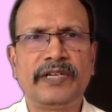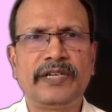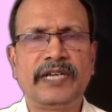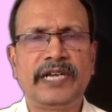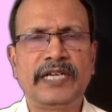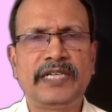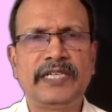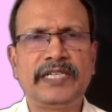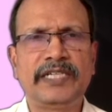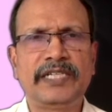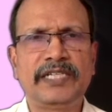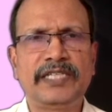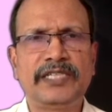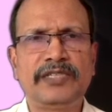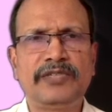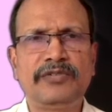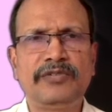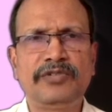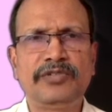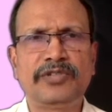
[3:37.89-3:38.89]
and it is
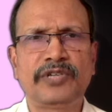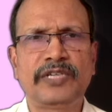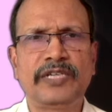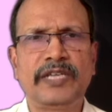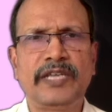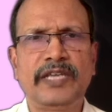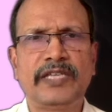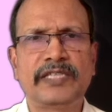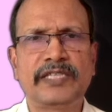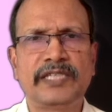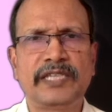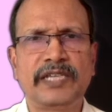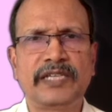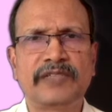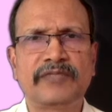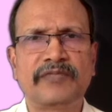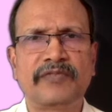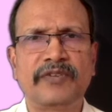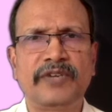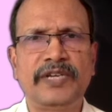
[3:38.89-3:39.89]
usually a
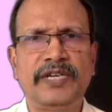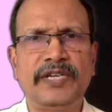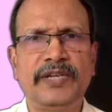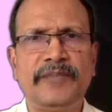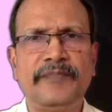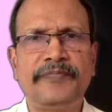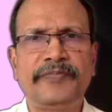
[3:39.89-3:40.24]
serous fluid,